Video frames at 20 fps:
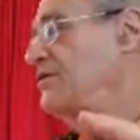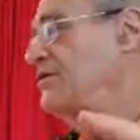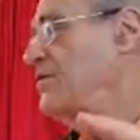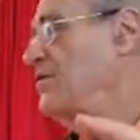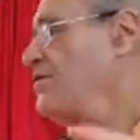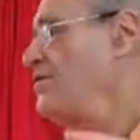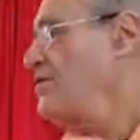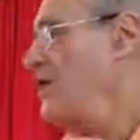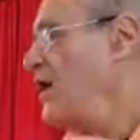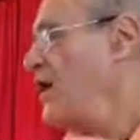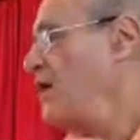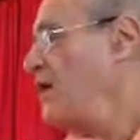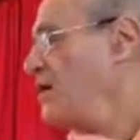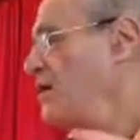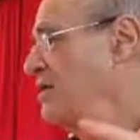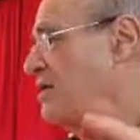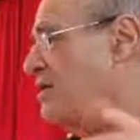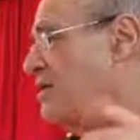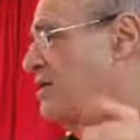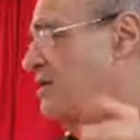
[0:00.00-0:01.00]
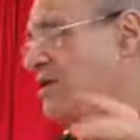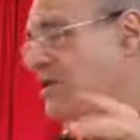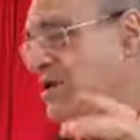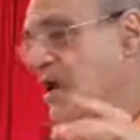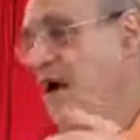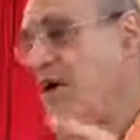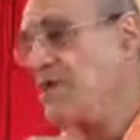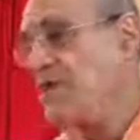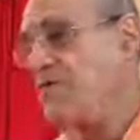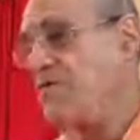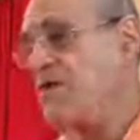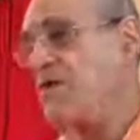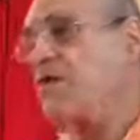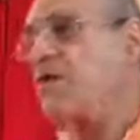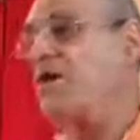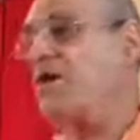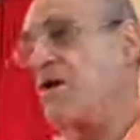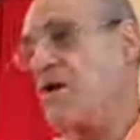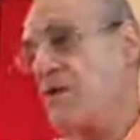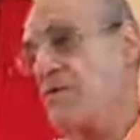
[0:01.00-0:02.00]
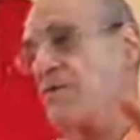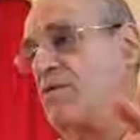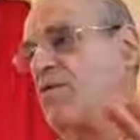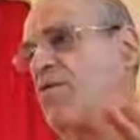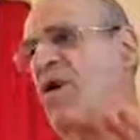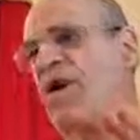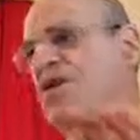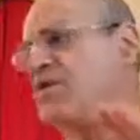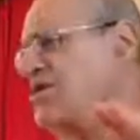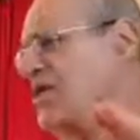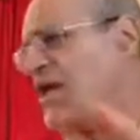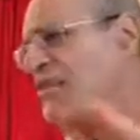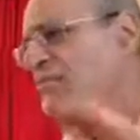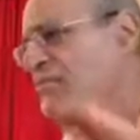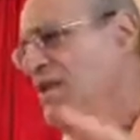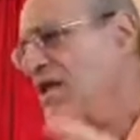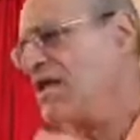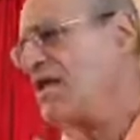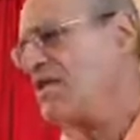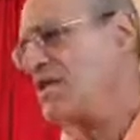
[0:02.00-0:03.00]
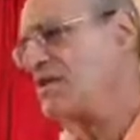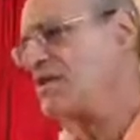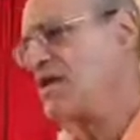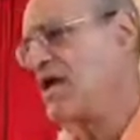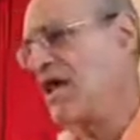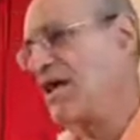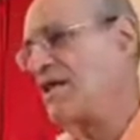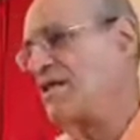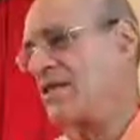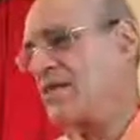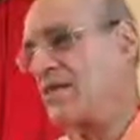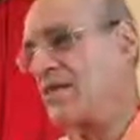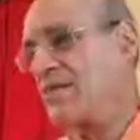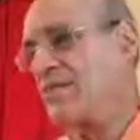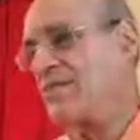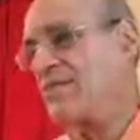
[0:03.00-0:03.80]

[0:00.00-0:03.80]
Krishna, without avindayo. What does that mean exactly?